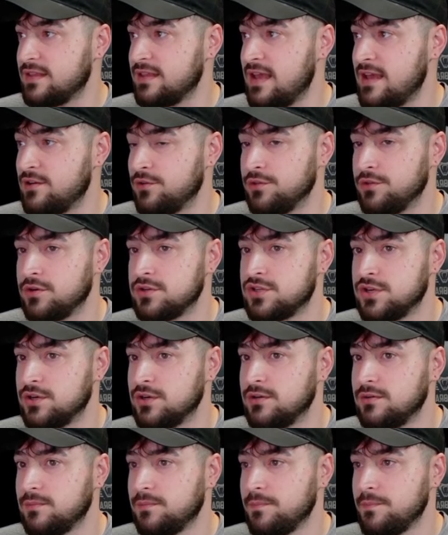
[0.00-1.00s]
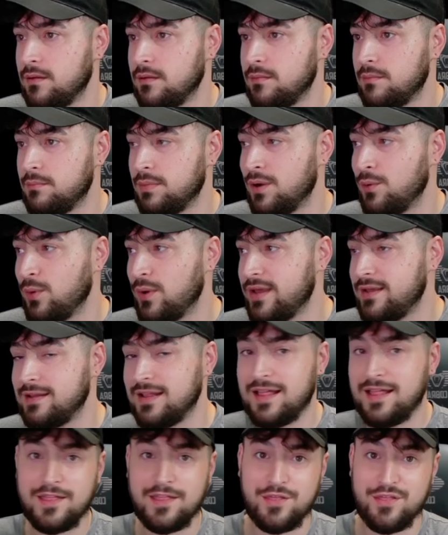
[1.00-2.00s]
the end of their turn. But wait,
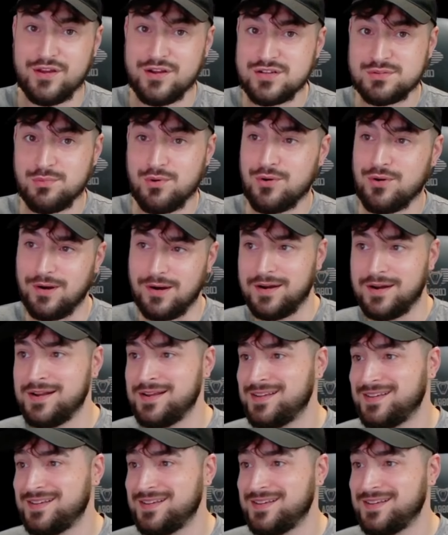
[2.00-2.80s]
there's more.